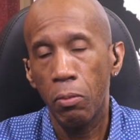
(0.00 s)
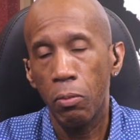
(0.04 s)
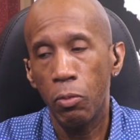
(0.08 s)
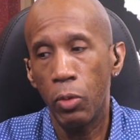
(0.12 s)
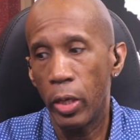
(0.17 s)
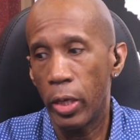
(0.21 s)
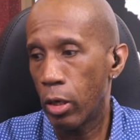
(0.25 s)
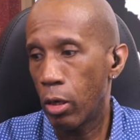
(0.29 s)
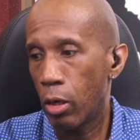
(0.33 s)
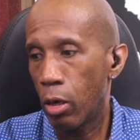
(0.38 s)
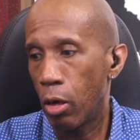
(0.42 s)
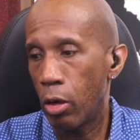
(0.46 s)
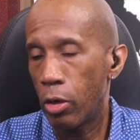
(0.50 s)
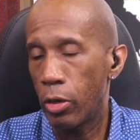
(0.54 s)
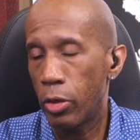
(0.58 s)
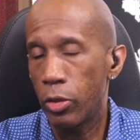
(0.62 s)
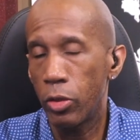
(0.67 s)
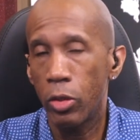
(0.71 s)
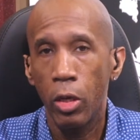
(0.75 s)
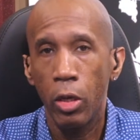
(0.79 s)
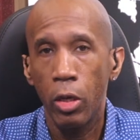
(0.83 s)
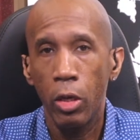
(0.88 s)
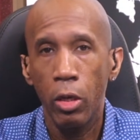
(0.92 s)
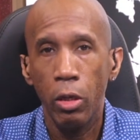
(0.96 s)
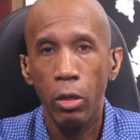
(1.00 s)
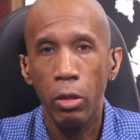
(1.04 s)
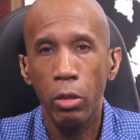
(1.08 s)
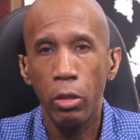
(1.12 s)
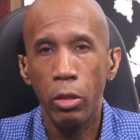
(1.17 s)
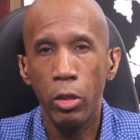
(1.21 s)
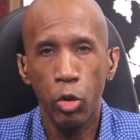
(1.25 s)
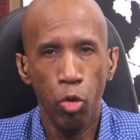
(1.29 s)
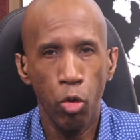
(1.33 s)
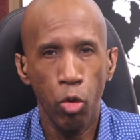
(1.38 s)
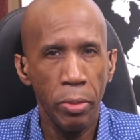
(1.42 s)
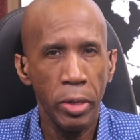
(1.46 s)
Will it cause
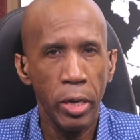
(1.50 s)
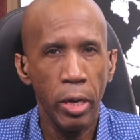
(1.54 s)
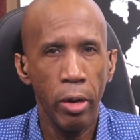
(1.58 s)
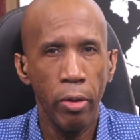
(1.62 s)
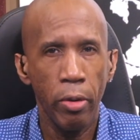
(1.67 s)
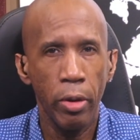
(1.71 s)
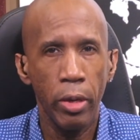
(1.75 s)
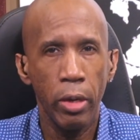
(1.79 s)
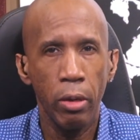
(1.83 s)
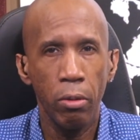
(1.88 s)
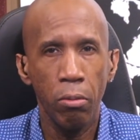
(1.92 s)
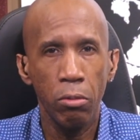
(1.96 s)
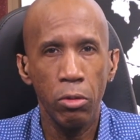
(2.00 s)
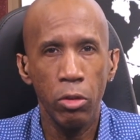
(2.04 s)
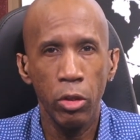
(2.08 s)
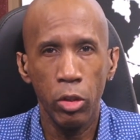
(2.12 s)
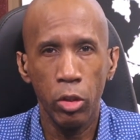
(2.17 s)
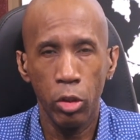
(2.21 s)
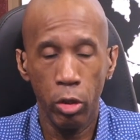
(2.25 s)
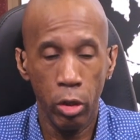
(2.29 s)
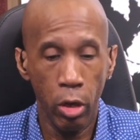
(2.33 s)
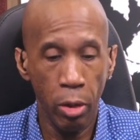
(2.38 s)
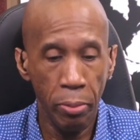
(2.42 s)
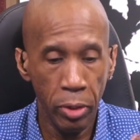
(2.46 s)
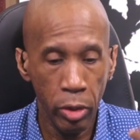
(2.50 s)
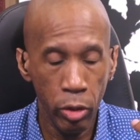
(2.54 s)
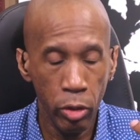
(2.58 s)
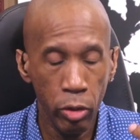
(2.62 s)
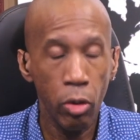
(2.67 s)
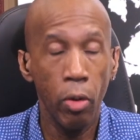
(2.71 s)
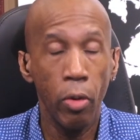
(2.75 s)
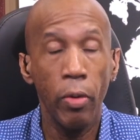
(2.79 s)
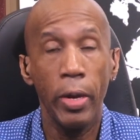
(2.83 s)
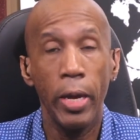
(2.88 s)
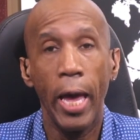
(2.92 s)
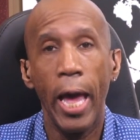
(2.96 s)
discriminatory
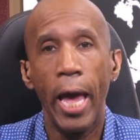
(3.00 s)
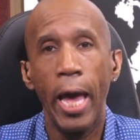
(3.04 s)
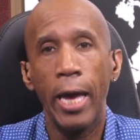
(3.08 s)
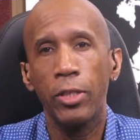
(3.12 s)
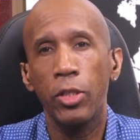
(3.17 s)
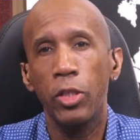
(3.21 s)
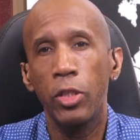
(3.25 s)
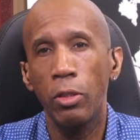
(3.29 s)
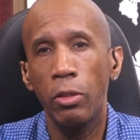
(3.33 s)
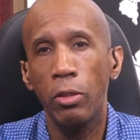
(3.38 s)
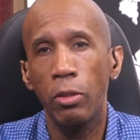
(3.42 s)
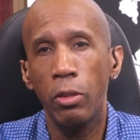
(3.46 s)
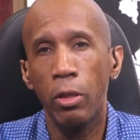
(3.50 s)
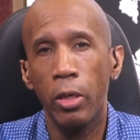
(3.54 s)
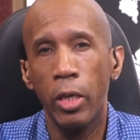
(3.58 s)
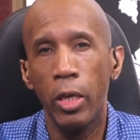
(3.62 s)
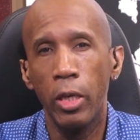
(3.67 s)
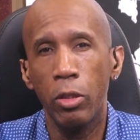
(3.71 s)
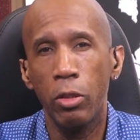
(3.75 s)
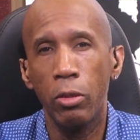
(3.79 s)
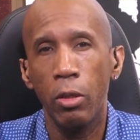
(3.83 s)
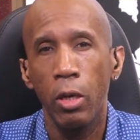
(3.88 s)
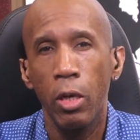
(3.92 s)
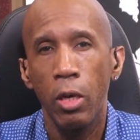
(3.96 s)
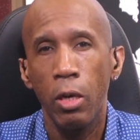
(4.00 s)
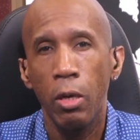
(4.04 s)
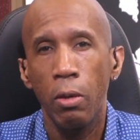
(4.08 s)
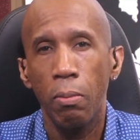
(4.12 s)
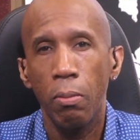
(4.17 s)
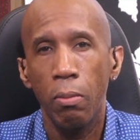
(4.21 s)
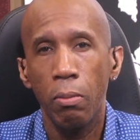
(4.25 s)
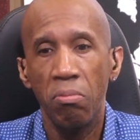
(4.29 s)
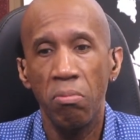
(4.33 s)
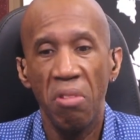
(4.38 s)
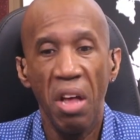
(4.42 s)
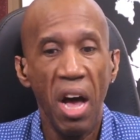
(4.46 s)
actions against
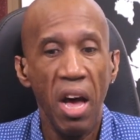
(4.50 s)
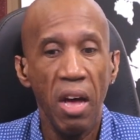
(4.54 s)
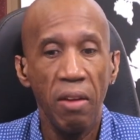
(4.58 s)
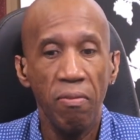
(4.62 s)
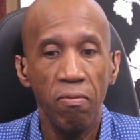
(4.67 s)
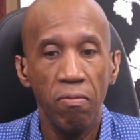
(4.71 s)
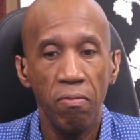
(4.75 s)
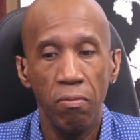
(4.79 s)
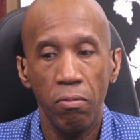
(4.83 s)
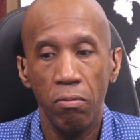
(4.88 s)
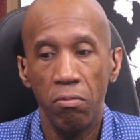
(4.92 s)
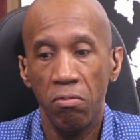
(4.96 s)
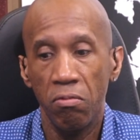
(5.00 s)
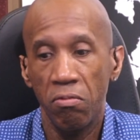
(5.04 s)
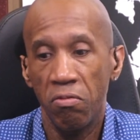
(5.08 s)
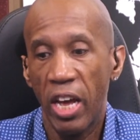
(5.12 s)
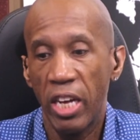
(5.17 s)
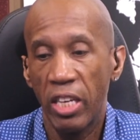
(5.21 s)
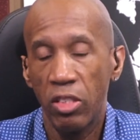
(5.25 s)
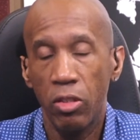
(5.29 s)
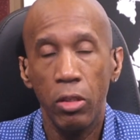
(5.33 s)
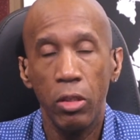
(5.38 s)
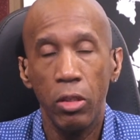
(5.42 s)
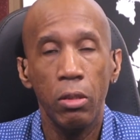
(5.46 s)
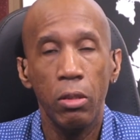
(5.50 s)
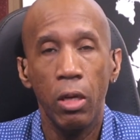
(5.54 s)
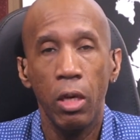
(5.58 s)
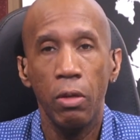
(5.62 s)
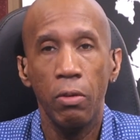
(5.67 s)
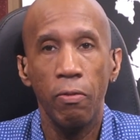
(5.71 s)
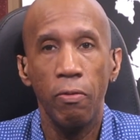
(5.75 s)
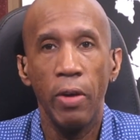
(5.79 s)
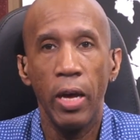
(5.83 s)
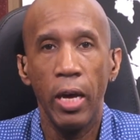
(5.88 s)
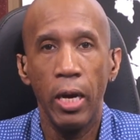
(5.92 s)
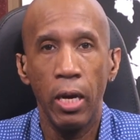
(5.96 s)

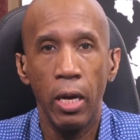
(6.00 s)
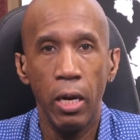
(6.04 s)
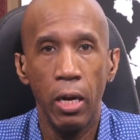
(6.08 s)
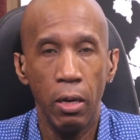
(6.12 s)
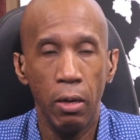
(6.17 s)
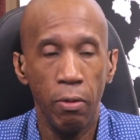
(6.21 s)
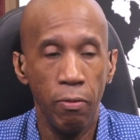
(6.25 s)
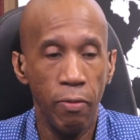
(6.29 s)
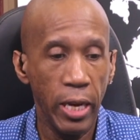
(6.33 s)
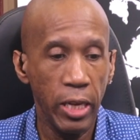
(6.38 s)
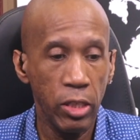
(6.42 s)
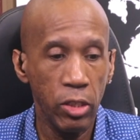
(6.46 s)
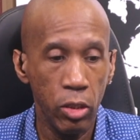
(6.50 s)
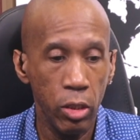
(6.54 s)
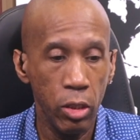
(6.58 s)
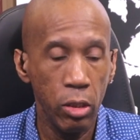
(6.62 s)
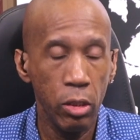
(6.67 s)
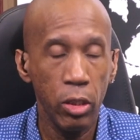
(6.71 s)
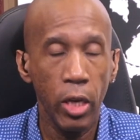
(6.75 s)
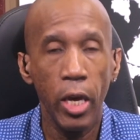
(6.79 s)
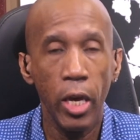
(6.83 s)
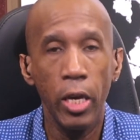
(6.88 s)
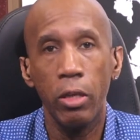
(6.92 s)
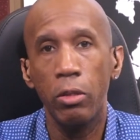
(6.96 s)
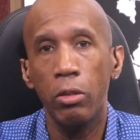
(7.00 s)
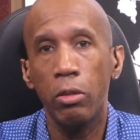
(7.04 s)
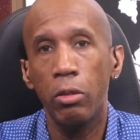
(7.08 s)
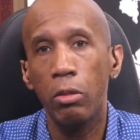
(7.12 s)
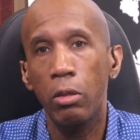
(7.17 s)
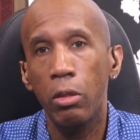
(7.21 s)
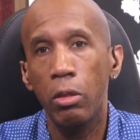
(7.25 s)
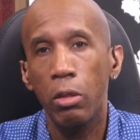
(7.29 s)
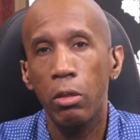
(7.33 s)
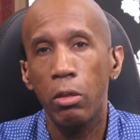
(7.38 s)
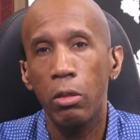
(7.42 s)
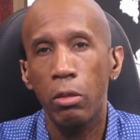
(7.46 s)
non-vaccine
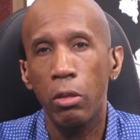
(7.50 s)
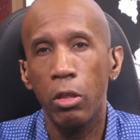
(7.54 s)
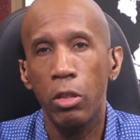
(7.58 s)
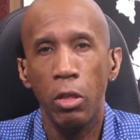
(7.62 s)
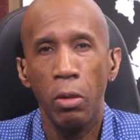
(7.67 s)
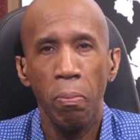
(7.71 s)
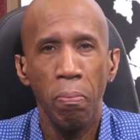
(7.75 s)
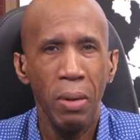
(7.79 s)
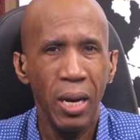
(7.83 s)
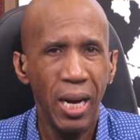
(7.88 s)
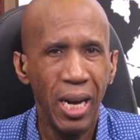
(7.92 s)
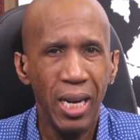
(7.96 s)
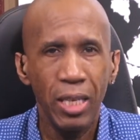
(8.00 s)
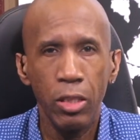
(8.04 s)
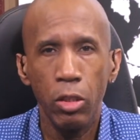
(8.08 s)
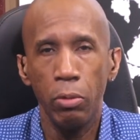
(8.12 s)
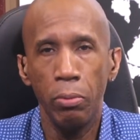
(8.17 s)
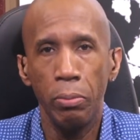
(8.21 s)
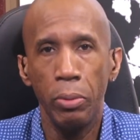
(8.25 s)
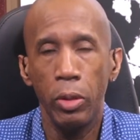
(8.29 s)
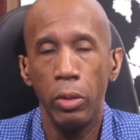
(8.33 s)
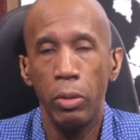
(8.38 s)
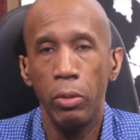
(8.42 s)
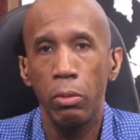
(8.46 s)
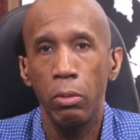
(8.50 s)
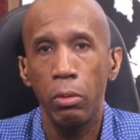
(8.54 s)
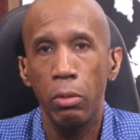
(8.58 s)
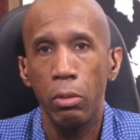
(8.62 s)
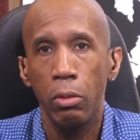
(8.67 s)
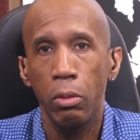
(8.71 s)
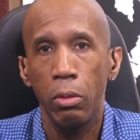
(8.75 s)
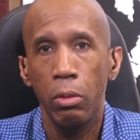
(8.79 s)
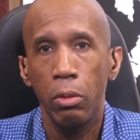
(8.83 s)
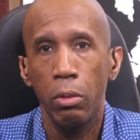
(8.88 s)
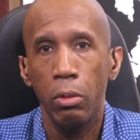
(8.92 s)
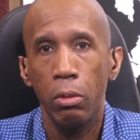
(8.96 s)
takers? Is it possible?
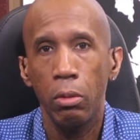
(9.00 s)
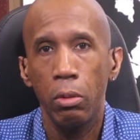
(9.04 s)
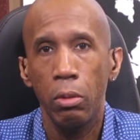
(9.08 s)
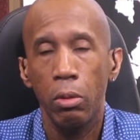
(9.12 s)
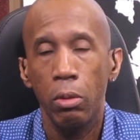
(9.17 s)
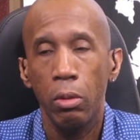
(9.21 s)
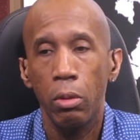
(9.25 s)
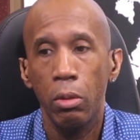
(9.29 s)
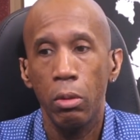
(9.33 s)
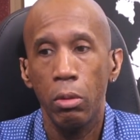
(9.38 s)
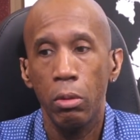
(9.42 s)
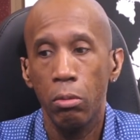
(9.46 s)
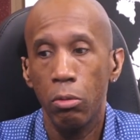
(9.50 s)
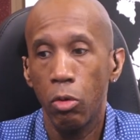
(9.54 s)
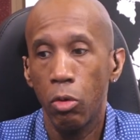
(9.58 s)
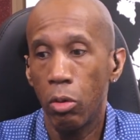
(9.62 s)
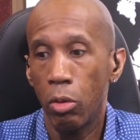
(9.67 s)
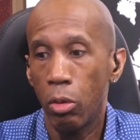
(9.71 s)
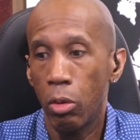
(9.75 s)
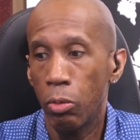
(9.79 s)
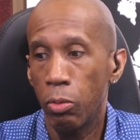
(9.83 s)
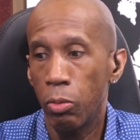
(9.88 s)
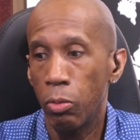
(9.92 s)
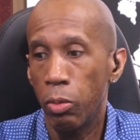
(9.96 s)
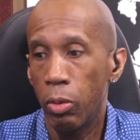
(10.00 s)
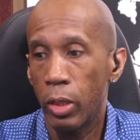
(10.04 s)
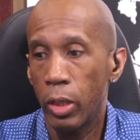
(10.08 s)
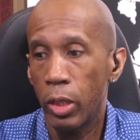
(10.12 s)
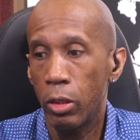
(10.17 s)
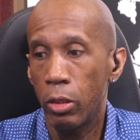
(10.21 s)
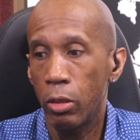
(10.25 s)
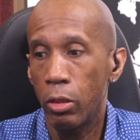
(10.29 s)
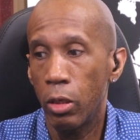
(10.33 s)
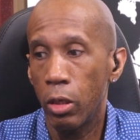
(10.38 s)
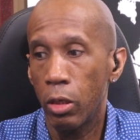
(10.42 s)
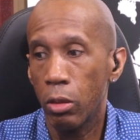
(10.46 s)
Or would
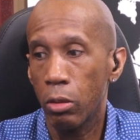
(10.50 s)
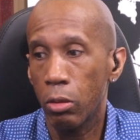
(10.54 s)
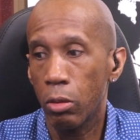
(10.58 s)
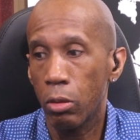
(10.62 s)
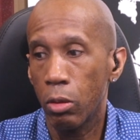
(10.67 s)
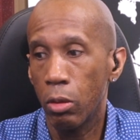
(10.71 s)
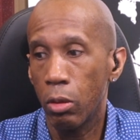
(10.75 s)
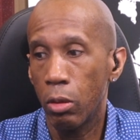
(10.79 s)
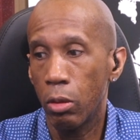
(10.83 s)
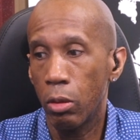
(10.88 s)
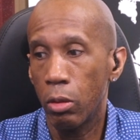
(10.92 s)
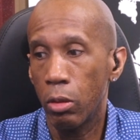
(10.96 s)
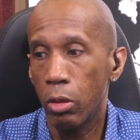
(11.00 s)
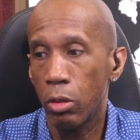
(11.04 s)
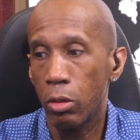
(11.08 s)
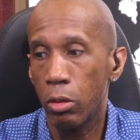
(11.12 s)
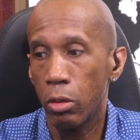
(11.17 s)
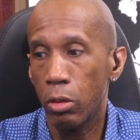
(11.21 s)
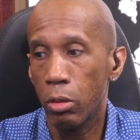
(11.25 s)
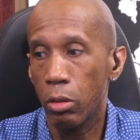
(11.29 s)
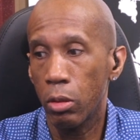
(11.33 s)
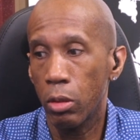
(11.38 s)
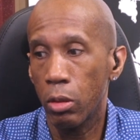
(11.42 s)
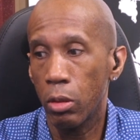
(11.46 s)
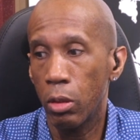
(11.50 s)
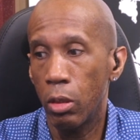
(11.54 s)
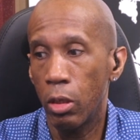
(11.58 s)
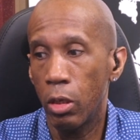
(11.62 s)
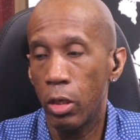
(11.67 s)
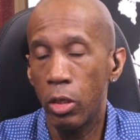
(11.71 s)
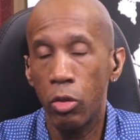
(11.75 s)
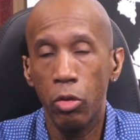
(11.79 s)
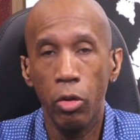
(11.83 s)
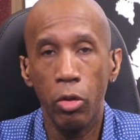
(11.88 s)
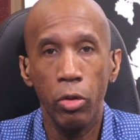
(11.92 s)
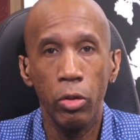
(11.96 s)
it just cause
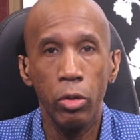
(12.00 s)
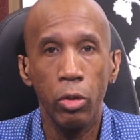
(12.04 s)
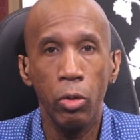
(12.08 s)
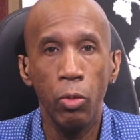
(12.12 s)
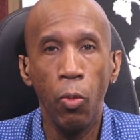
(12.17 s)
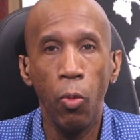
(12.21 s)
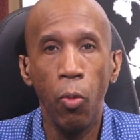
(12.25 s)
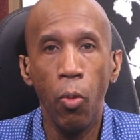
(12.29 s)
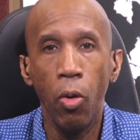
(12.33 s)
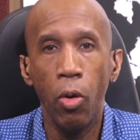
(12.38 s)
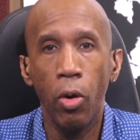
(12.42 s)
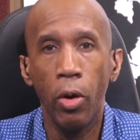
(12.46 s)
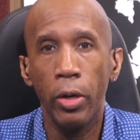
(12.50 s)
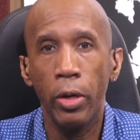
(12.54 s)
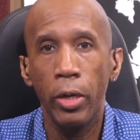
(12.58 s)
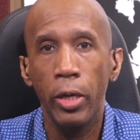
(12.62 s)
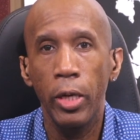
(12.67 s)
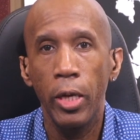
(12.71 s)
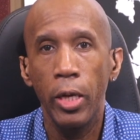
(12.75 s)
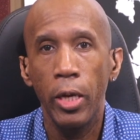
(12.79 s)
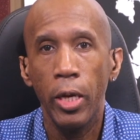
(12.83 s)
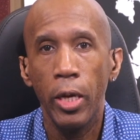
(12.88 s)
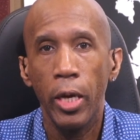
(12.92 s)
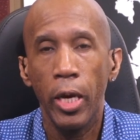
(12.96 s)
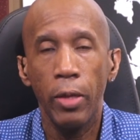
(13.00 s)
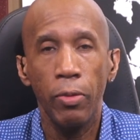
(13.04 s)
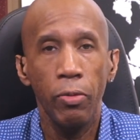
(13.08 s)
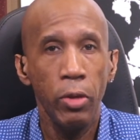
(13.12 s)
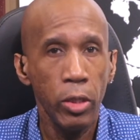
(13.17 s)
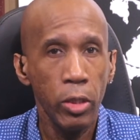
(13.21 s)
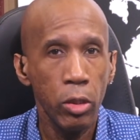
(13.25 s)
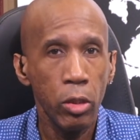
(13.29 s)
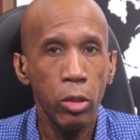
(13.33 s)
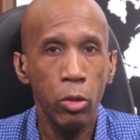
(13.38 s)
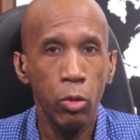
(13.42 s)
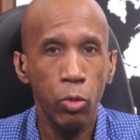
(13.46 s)
an internal war? And
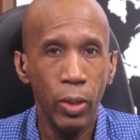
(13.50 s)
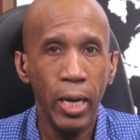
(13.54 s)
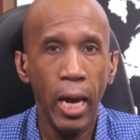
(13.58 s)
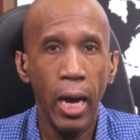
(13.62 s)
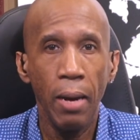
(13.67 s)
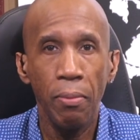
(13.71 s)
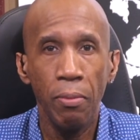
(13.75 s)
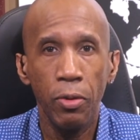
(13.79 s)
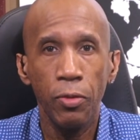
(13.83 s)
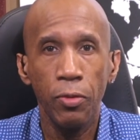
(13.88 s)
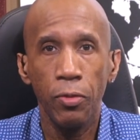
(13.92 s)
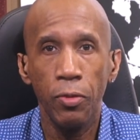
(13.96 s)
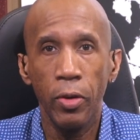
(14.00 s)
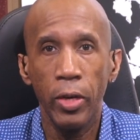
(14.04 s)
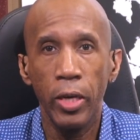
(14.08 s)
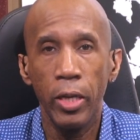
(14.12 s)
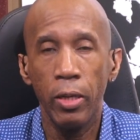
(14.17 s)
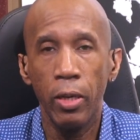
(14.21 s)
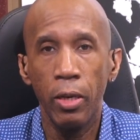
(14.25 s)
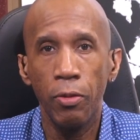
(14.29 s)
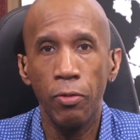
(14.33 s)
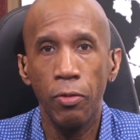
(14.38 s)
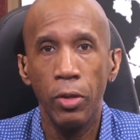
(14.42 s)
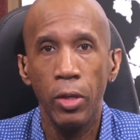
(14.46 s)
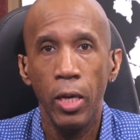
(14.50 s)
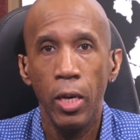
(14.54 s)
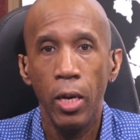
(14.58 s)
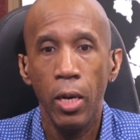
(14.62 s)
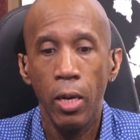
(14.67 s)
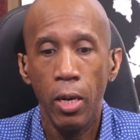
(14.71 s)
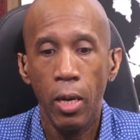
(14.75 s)
this is what I'm afraid of.